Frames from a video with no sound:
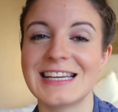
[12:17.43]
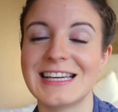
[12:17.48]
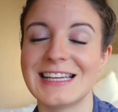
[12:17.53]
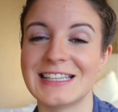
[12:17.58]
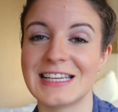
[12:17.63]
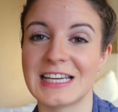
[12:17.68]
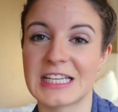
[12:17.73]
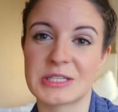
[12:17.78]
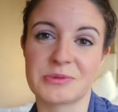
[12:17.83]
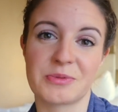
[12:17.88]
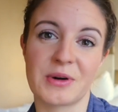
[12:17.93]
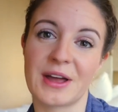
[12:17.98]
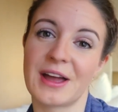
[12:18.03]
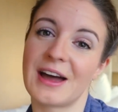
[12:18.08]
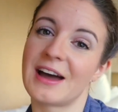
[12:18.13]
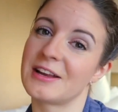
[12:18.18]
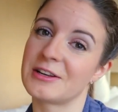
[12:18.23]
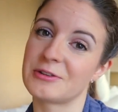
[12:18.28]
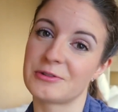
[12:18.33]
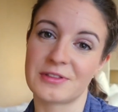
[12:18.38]
and that's
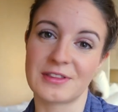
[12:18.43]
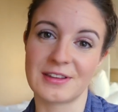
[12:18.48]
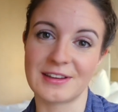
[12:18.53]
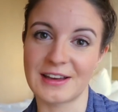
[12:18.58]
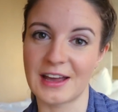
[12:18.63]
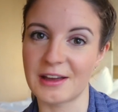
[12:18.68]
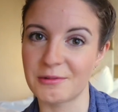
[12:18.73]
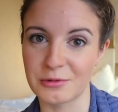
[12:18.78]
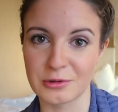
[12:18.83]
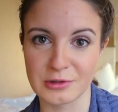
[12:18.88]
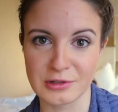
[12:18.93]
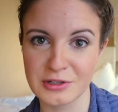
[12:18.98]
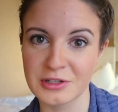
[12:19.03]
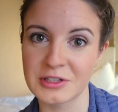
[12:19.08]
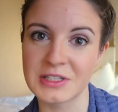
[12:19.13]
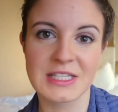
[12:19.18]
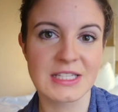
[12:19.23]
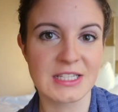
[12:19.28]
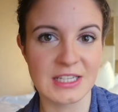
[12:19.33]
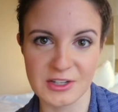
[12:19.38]
why I don't think I would
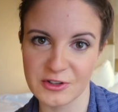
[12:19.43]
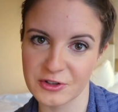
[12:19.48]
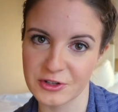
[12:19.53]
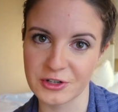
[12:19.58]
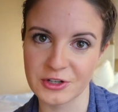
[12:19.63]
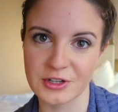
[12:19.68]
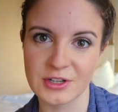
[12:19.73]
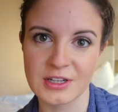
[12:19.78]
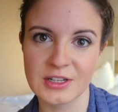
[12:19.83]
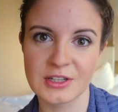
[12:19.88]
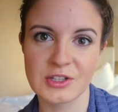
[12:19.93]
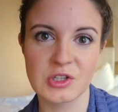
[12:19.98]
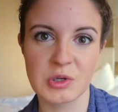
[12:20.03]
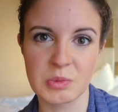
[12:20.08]
consider